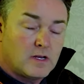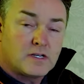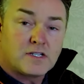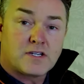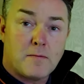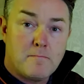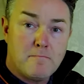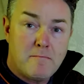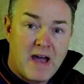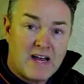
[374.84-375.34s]

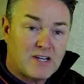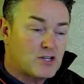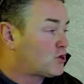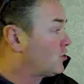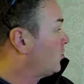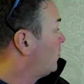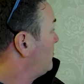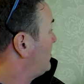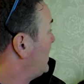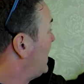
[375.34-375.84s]
to match
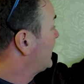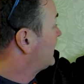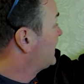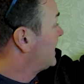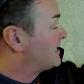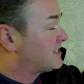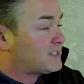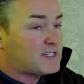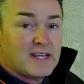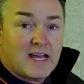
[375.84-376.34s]
up
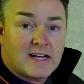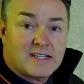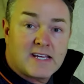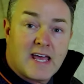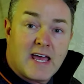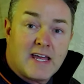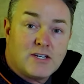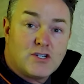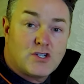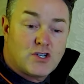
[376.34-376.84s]
against that
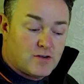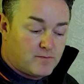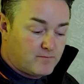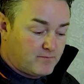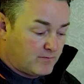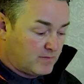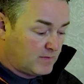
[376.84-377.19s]
edge.